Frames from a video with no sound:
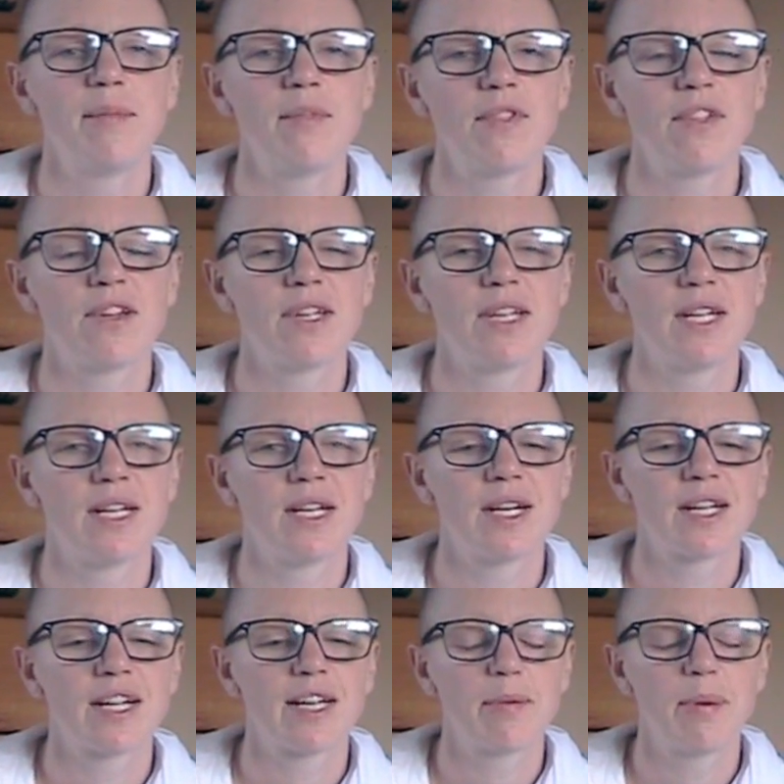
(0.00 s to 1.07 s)
So yeah,
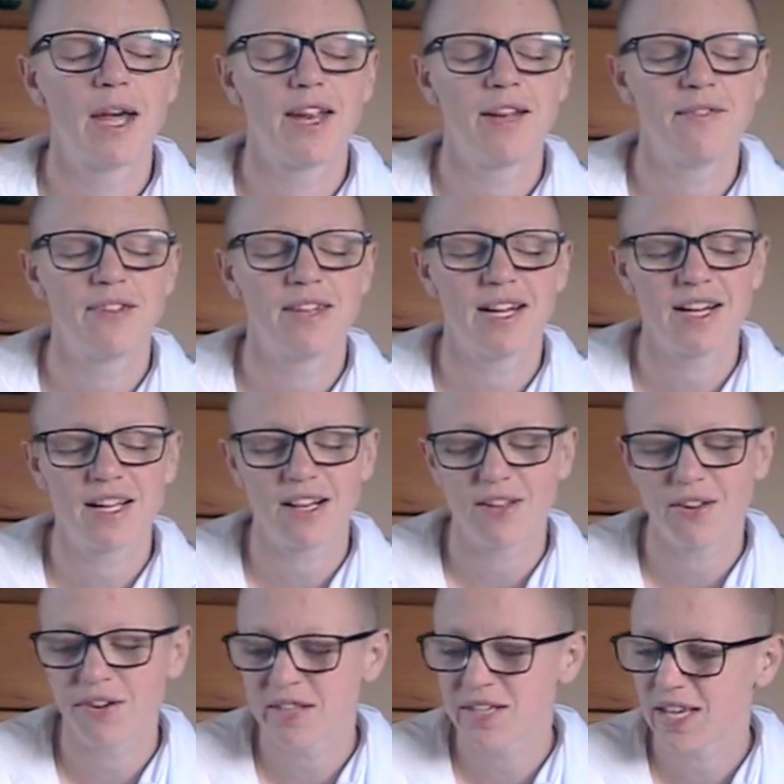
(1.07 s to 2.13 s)
I kind of paid for that a
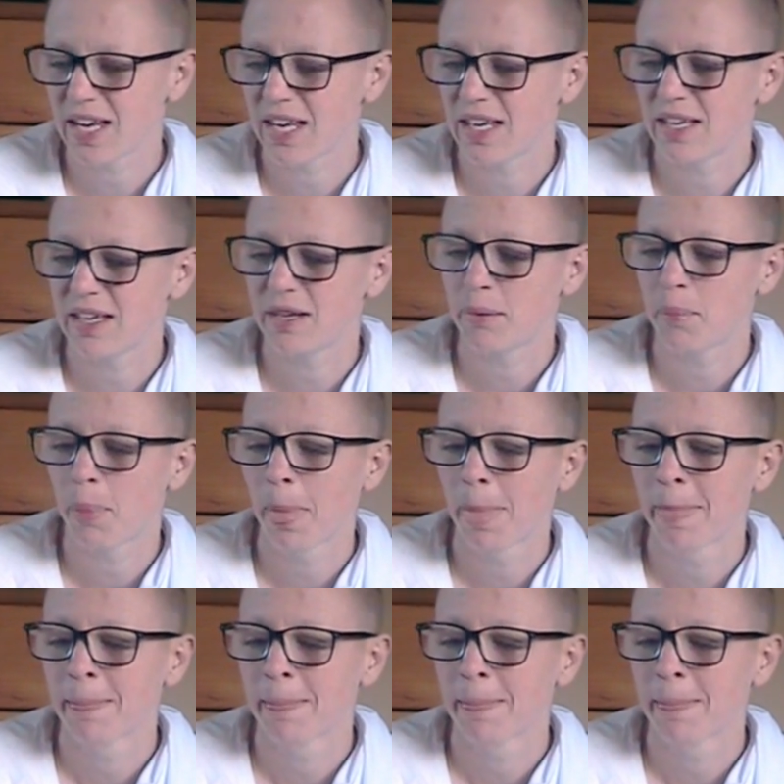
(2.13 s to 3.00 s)
lot, and